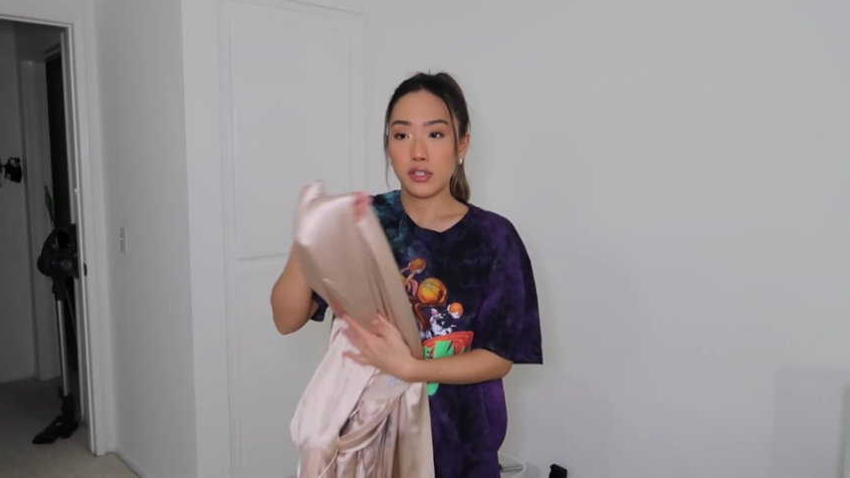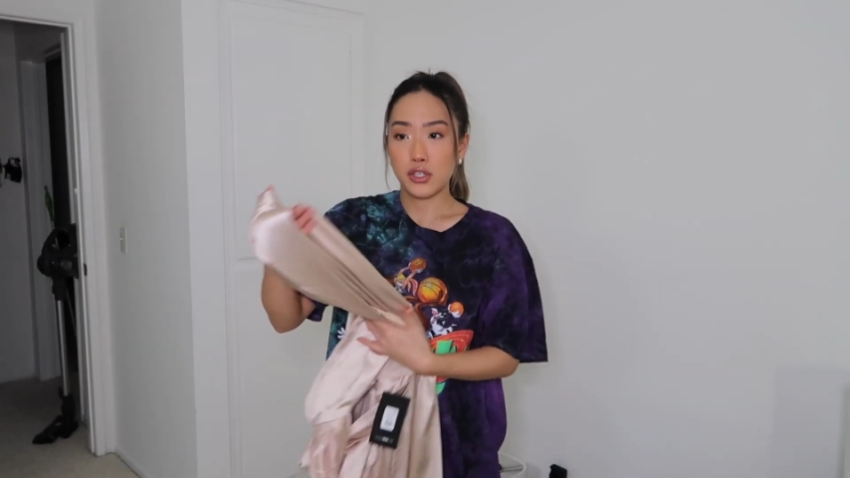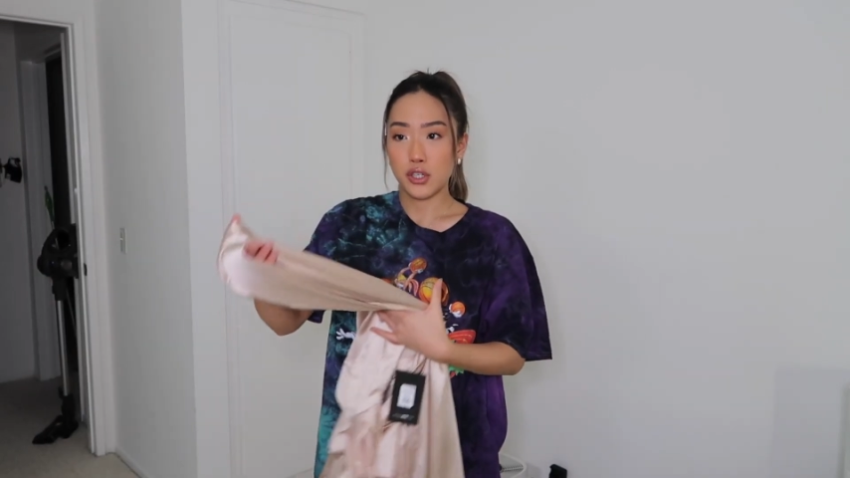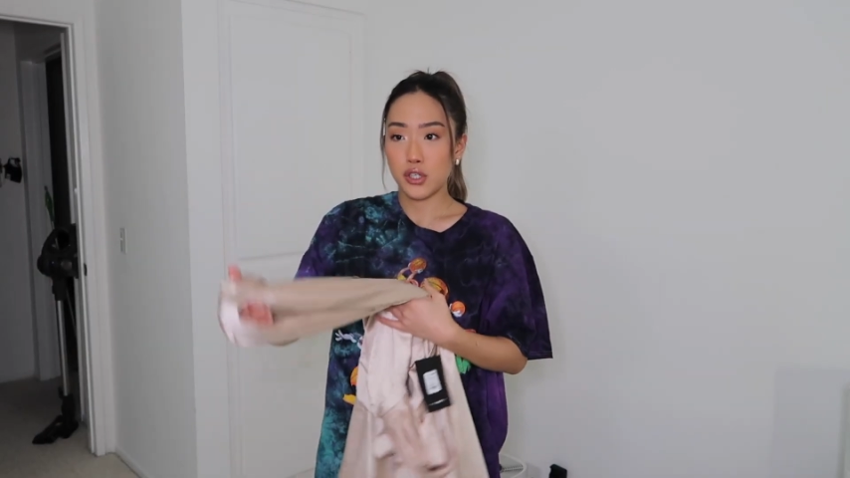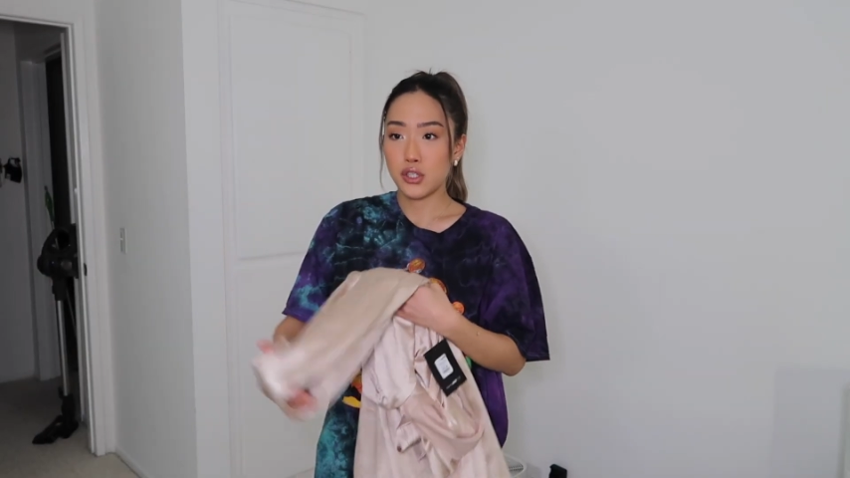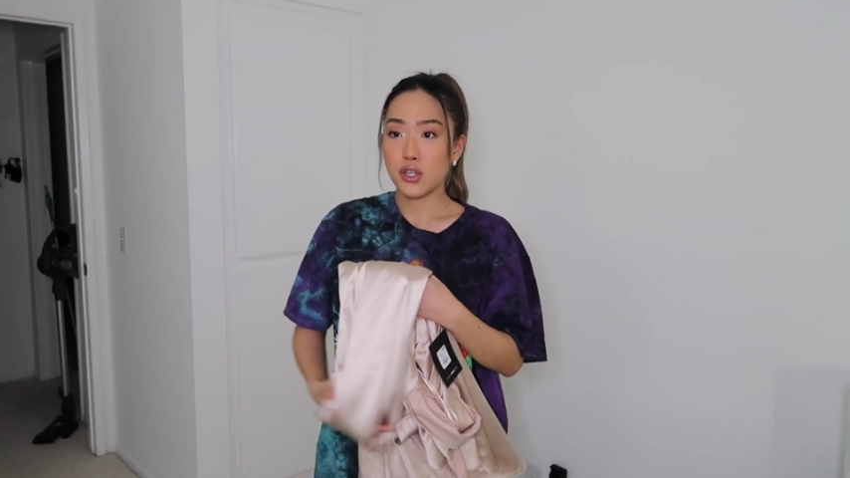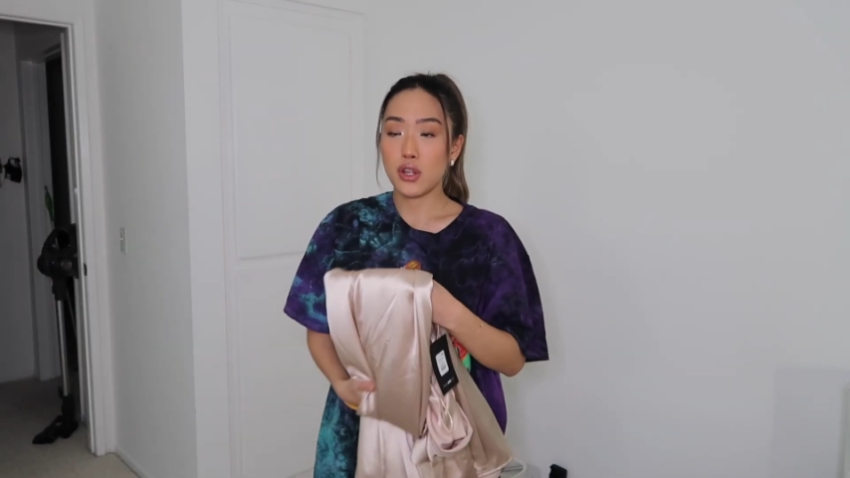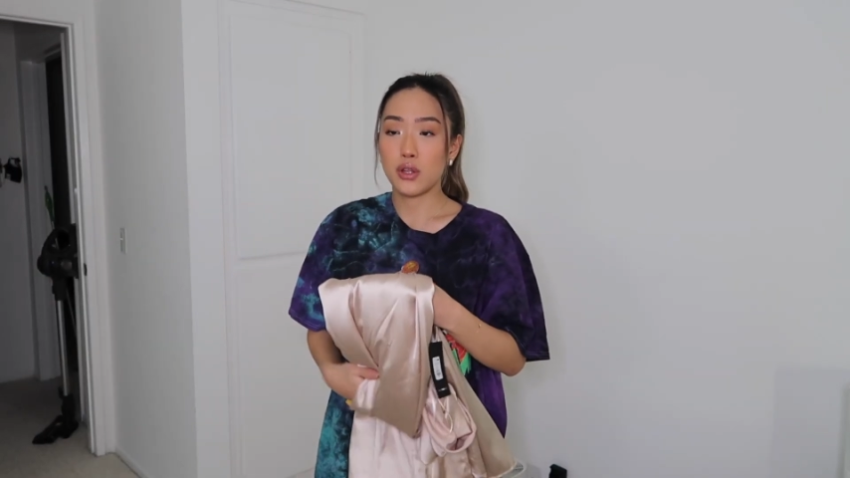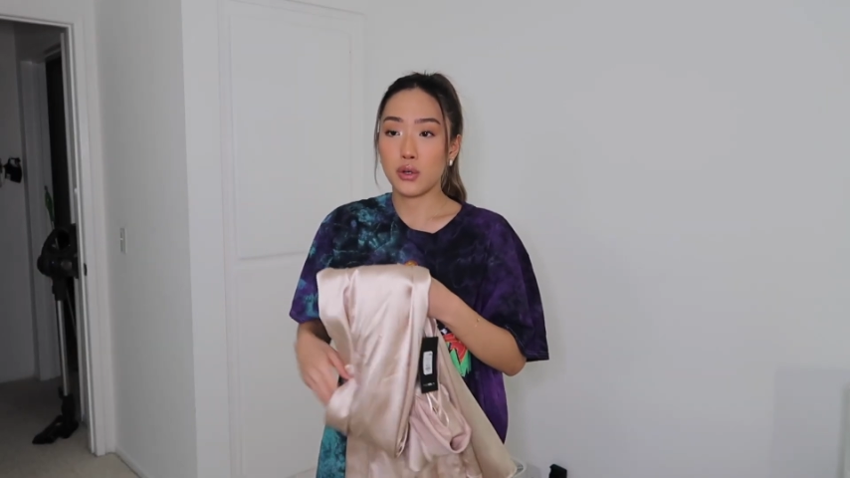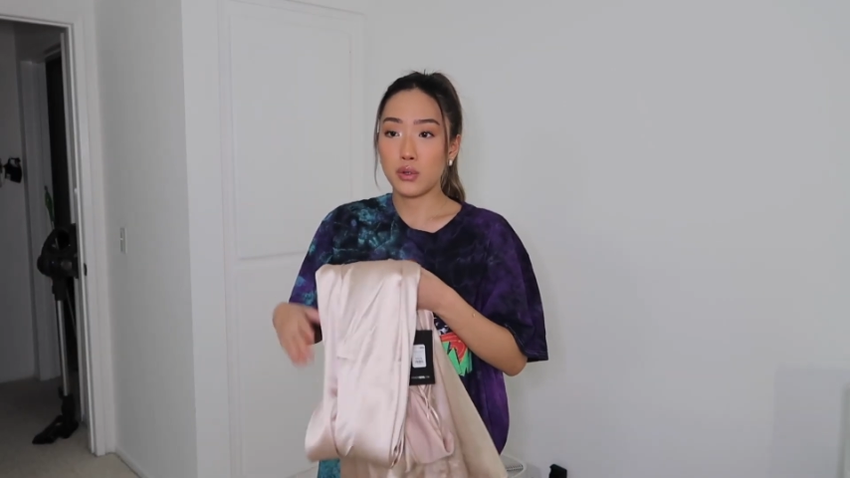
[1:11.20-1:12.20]

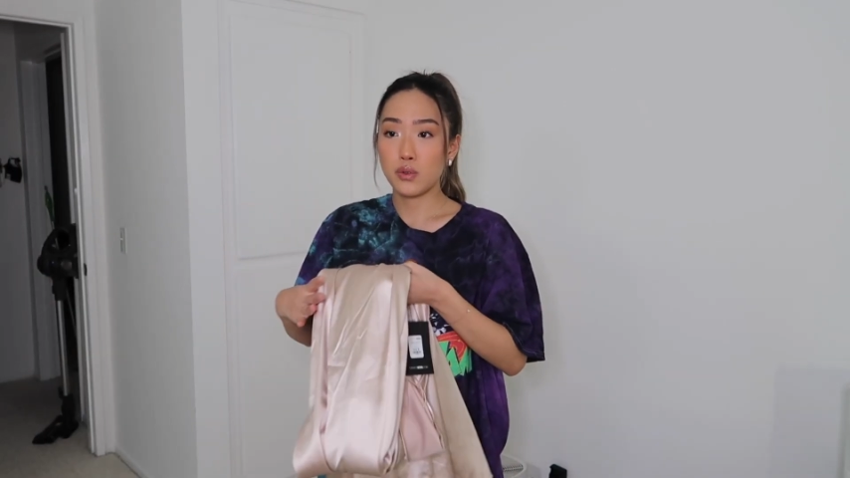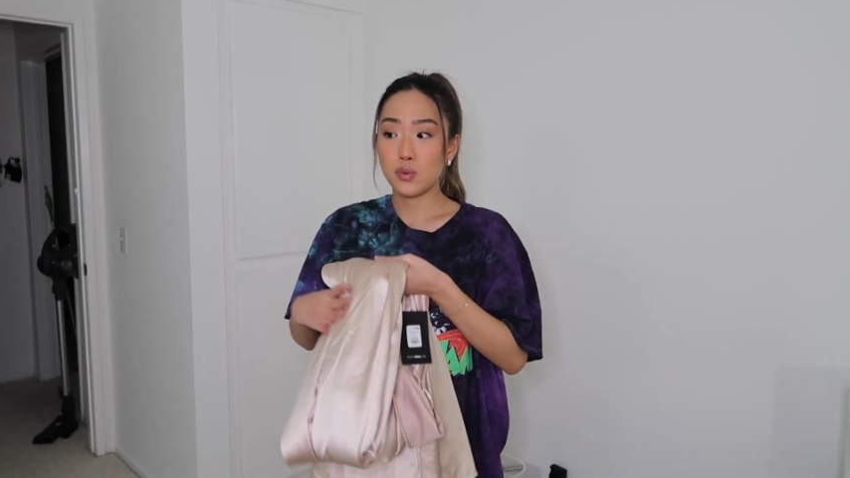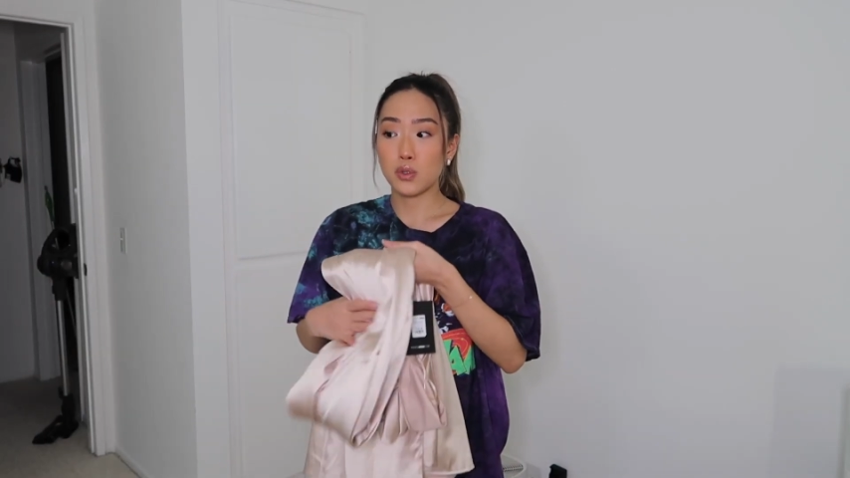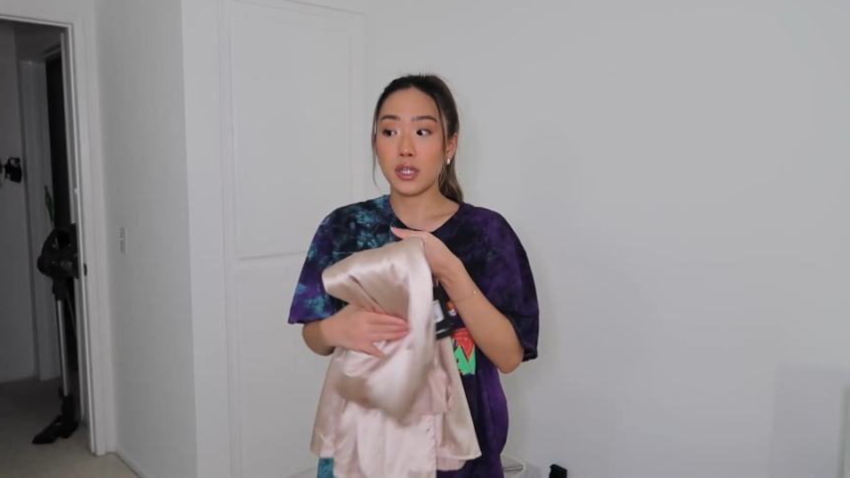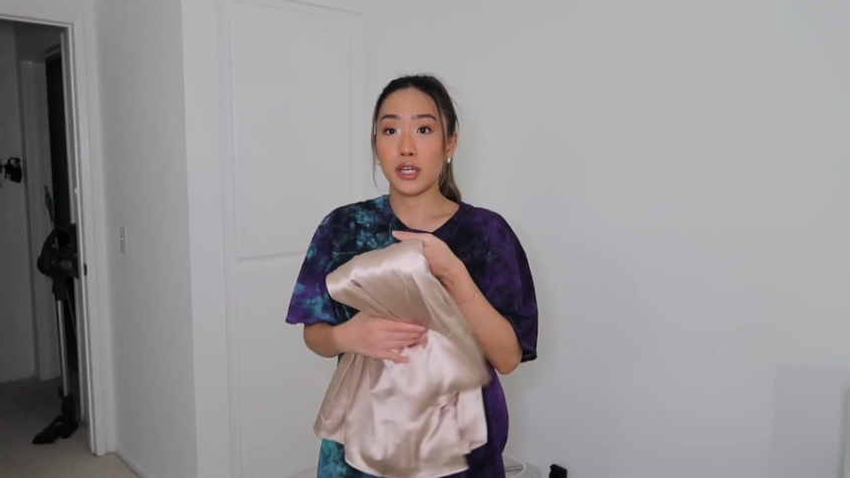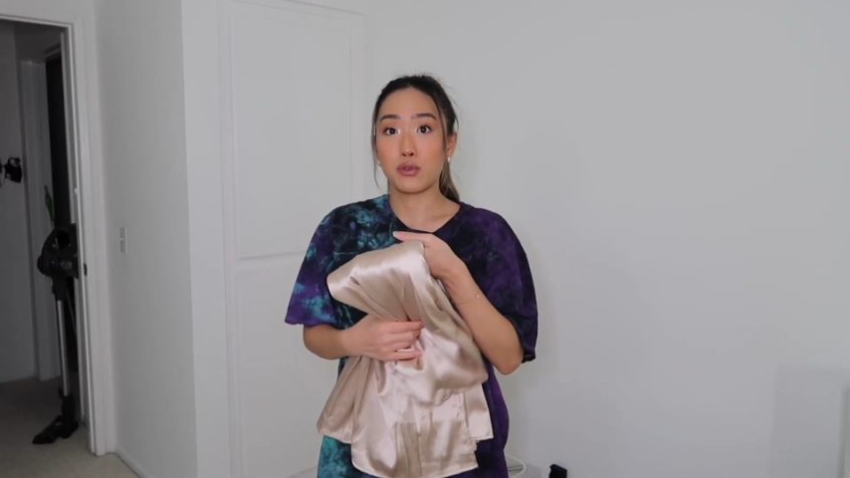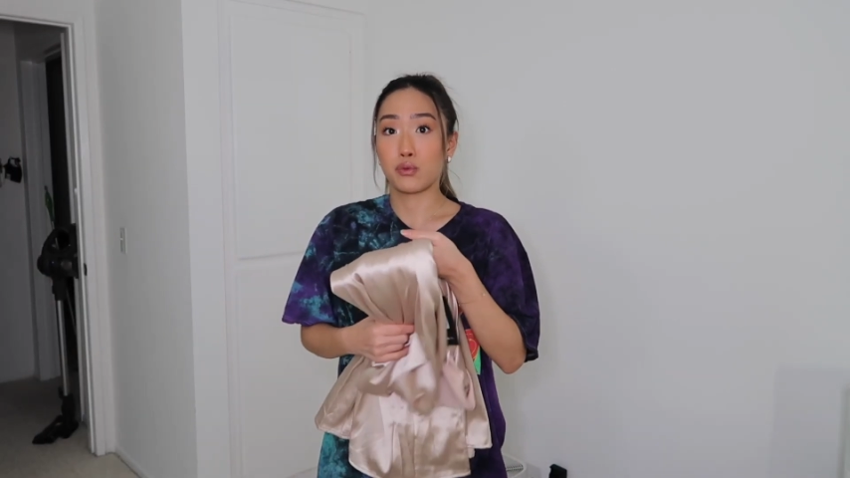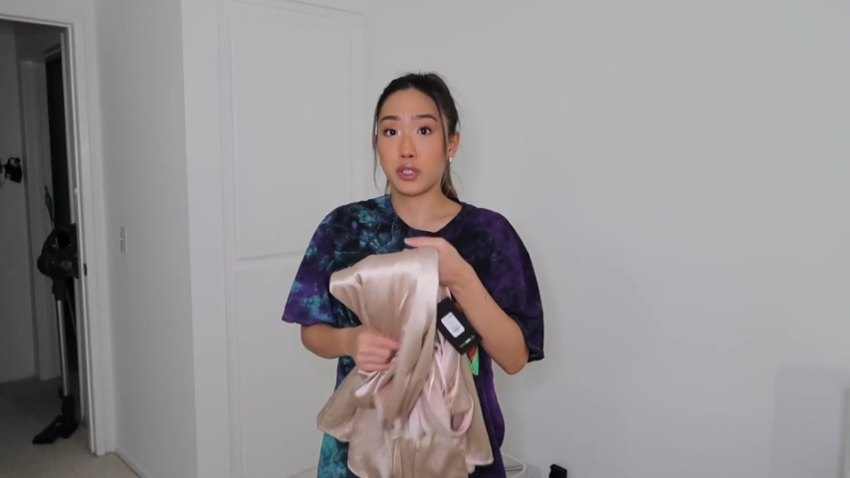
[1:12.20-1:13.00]
returned, those were like